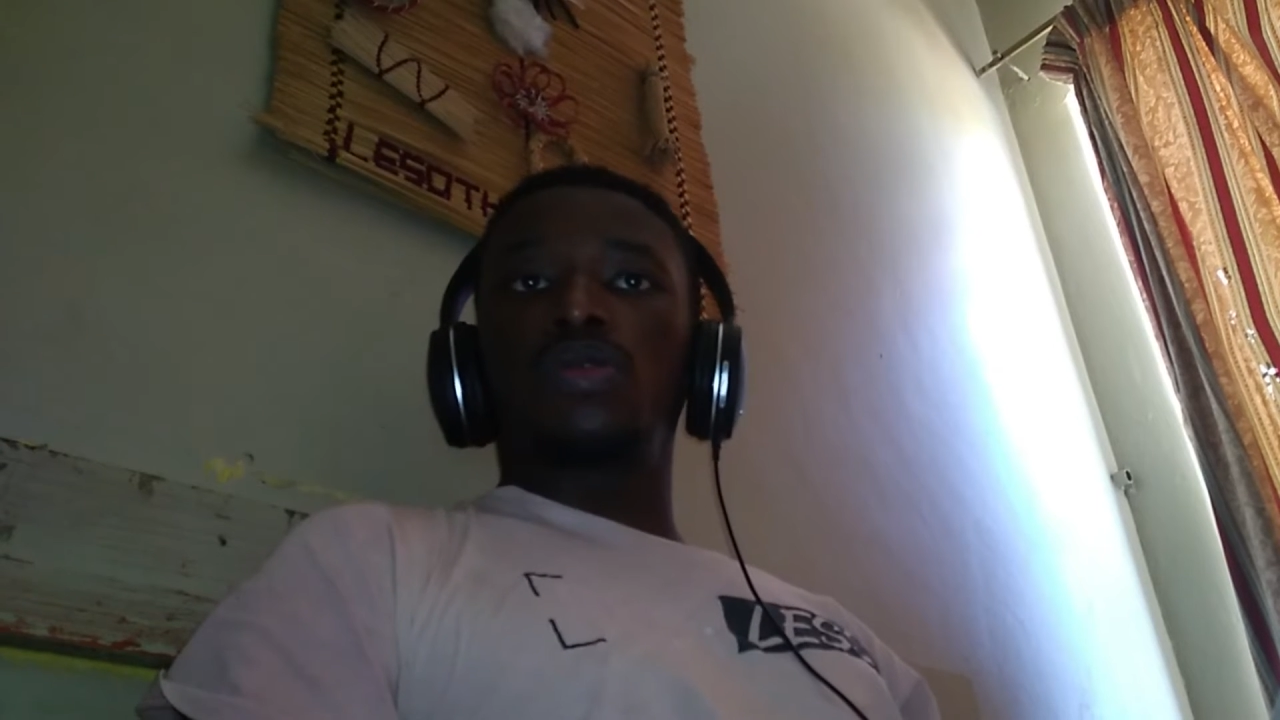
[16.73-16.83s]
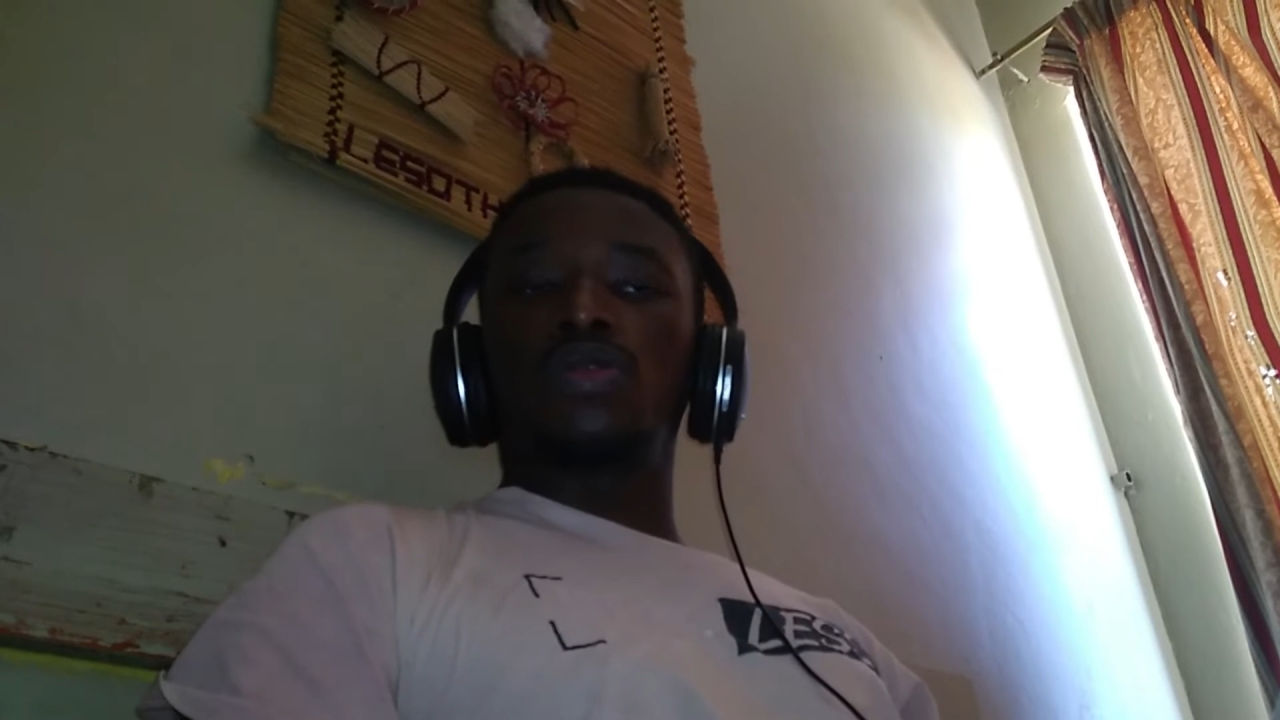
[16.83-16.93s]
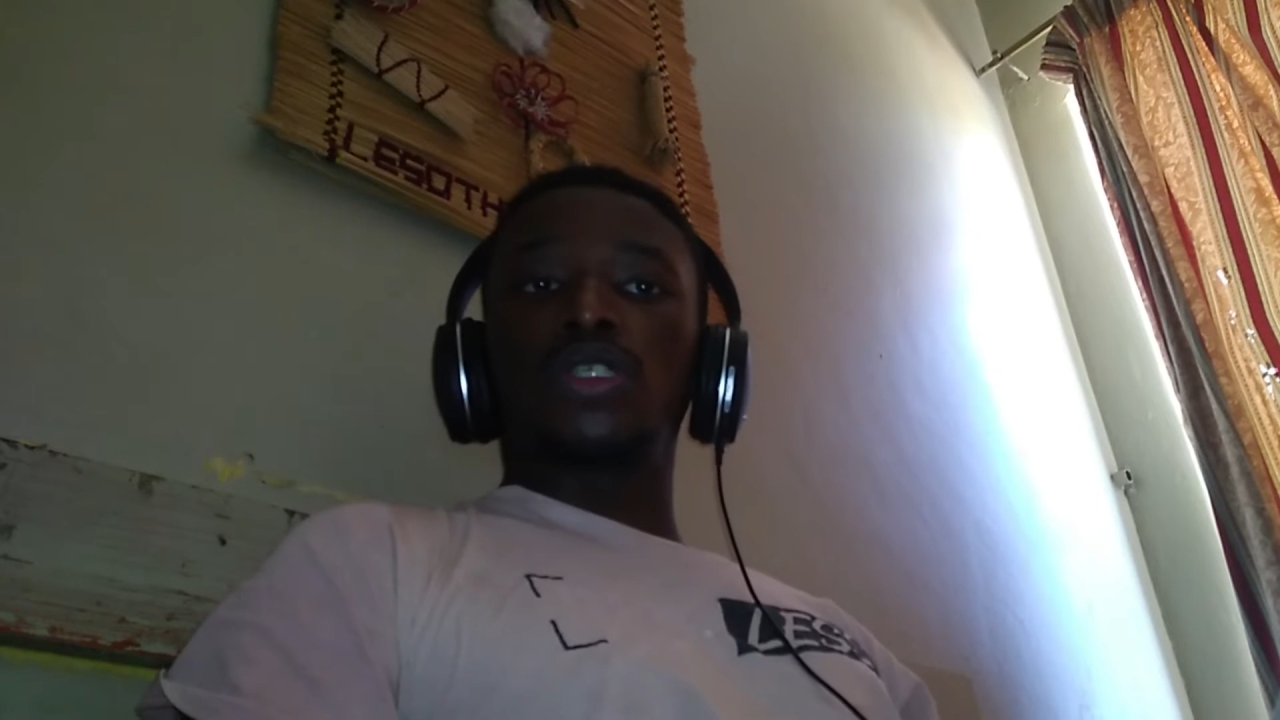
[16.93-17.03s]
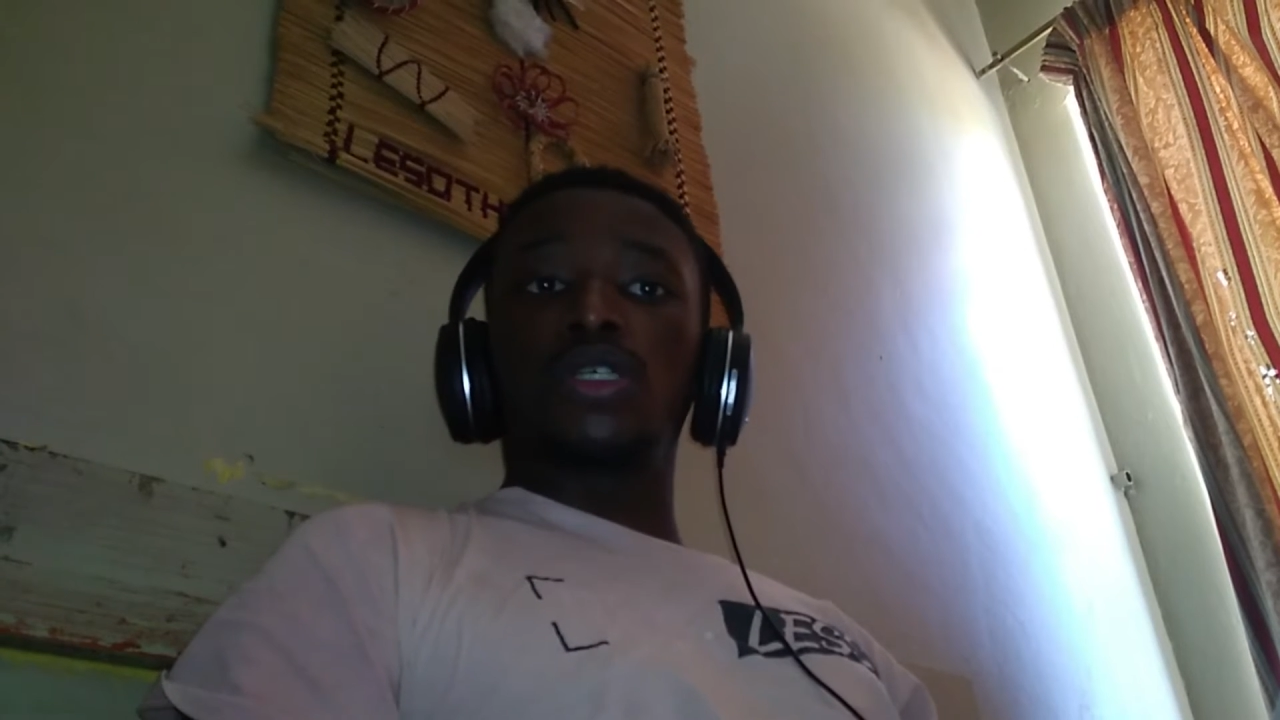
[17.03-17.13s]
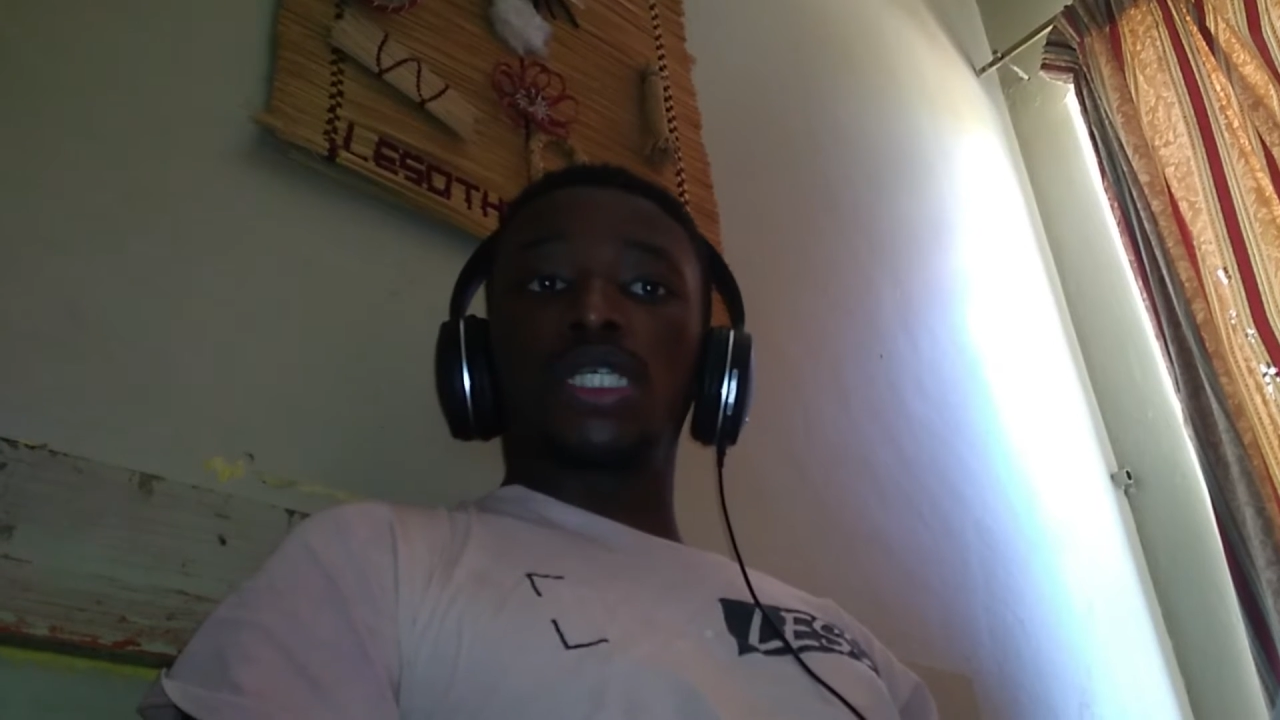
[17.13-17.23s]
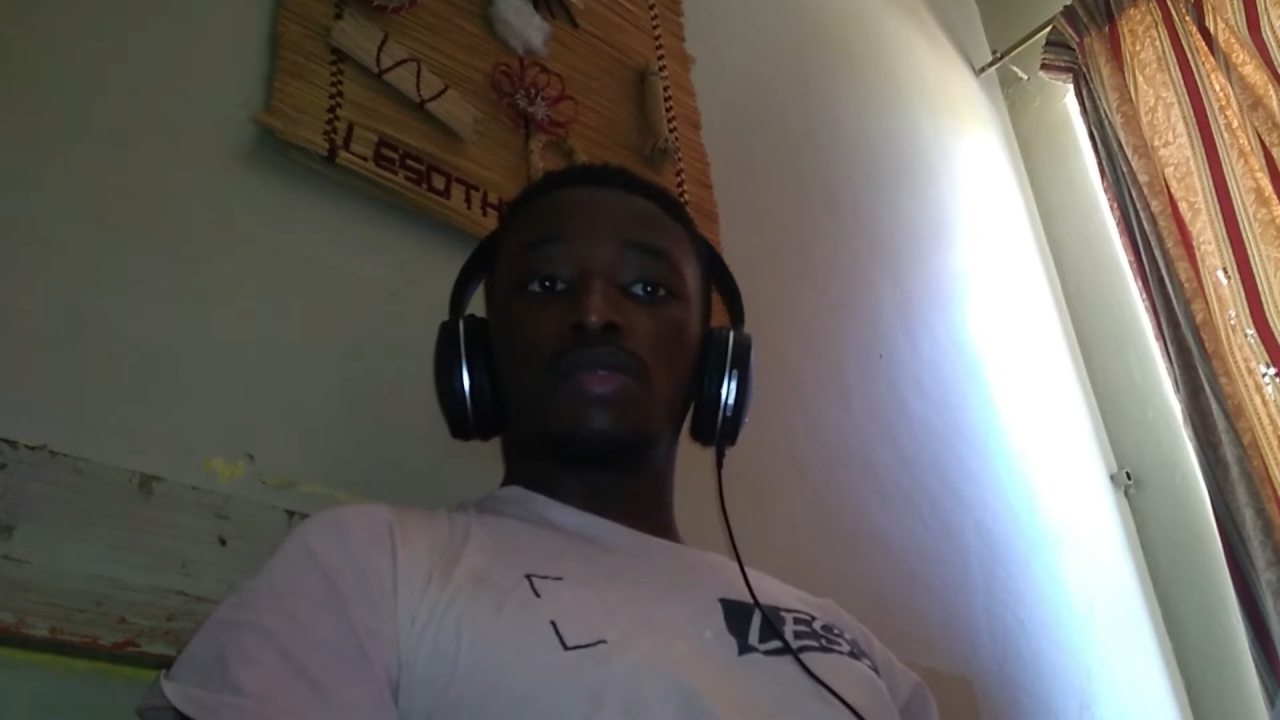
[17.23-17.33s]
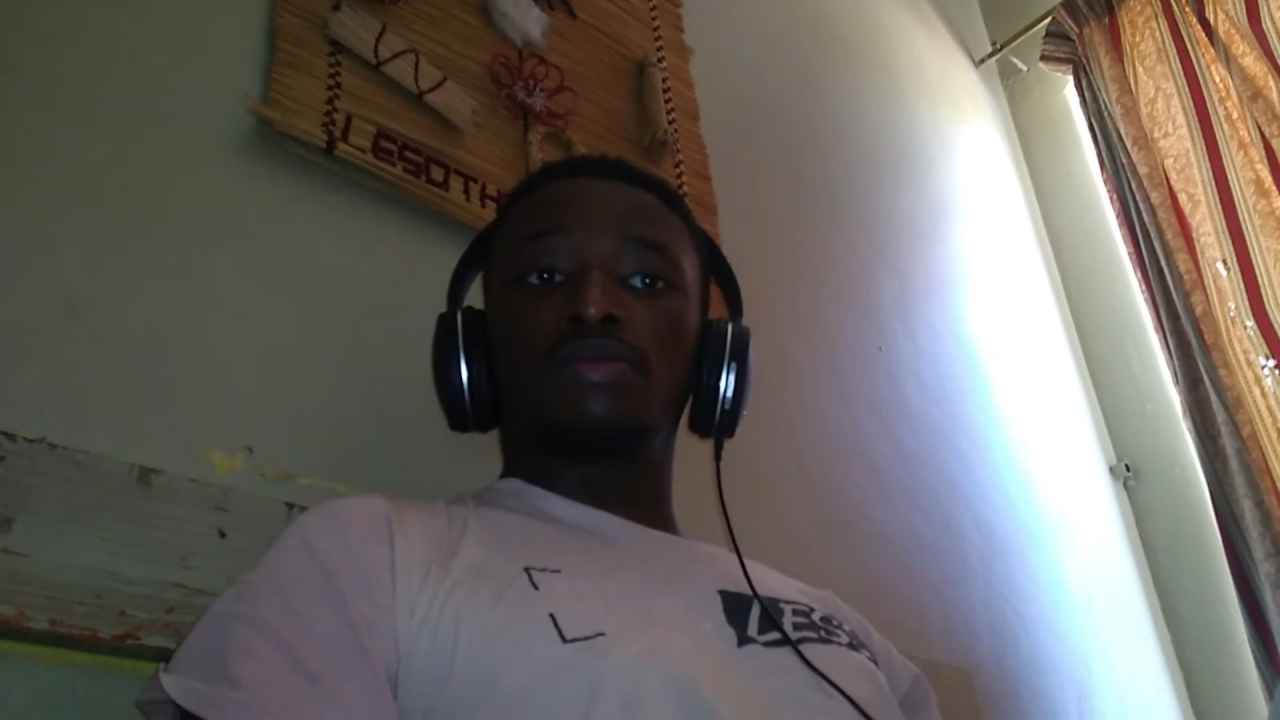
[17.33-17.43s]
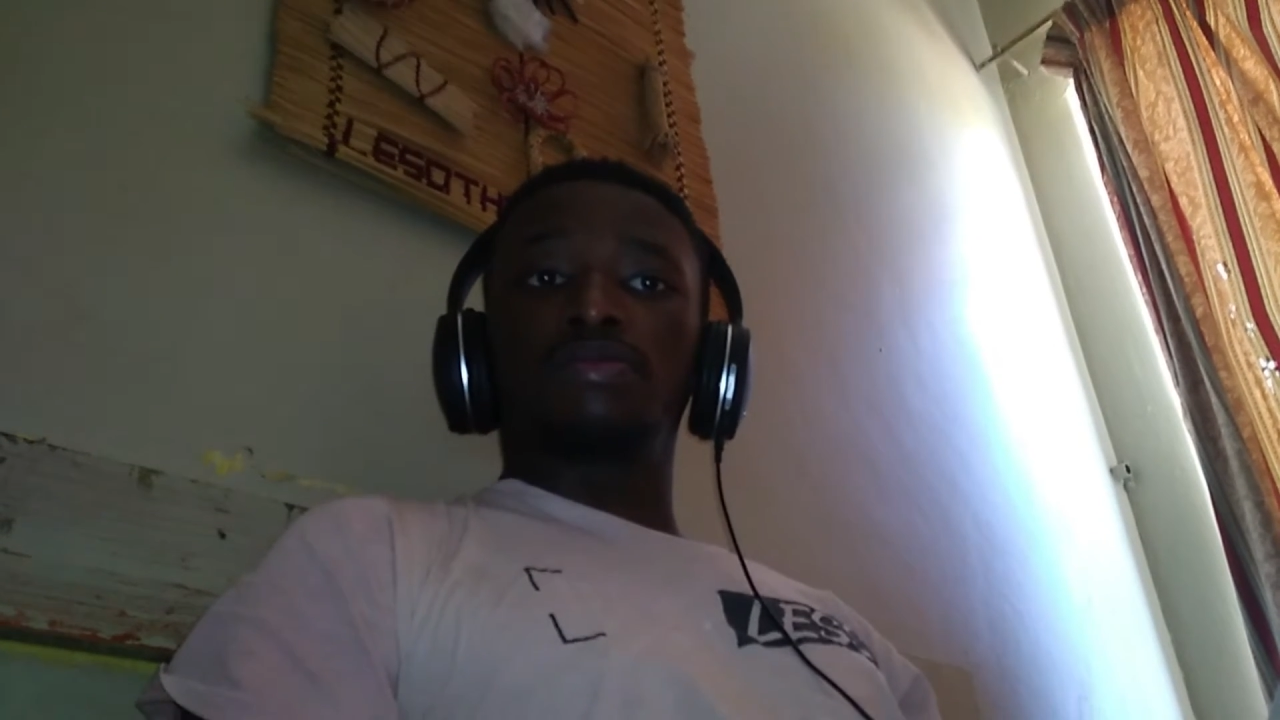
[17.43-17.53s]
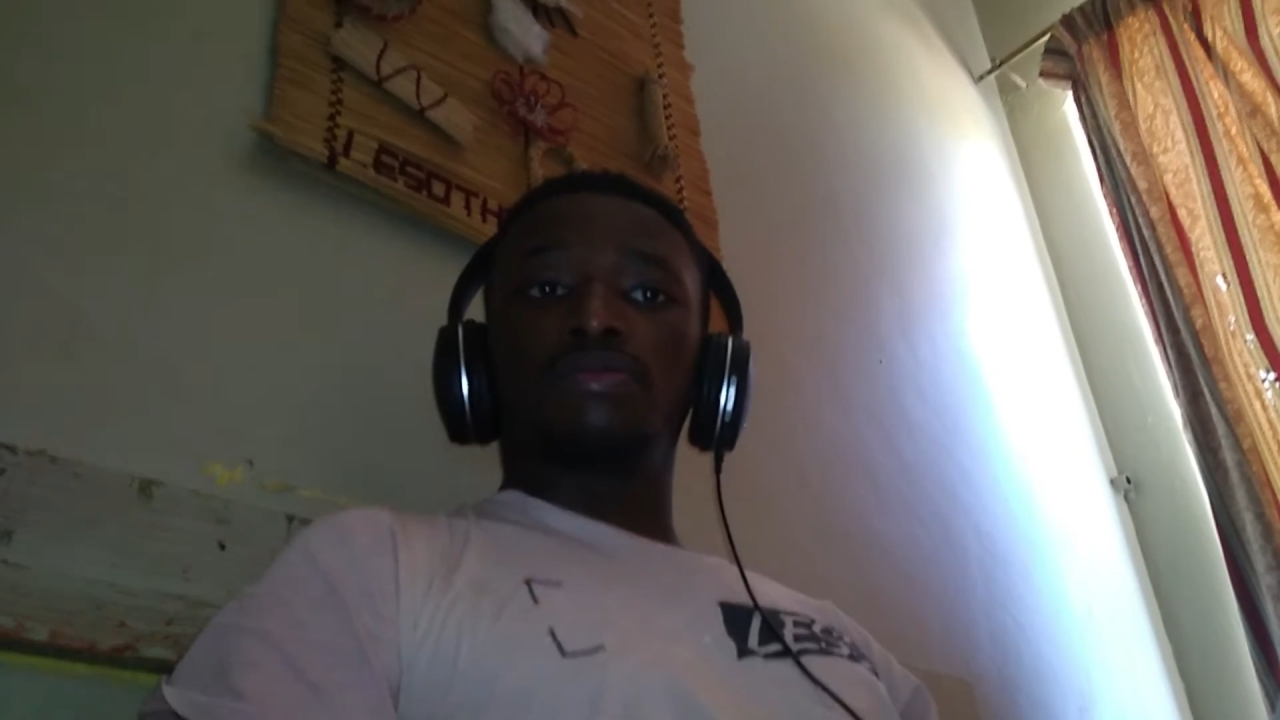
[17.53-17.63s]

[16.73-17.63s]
Let's goody.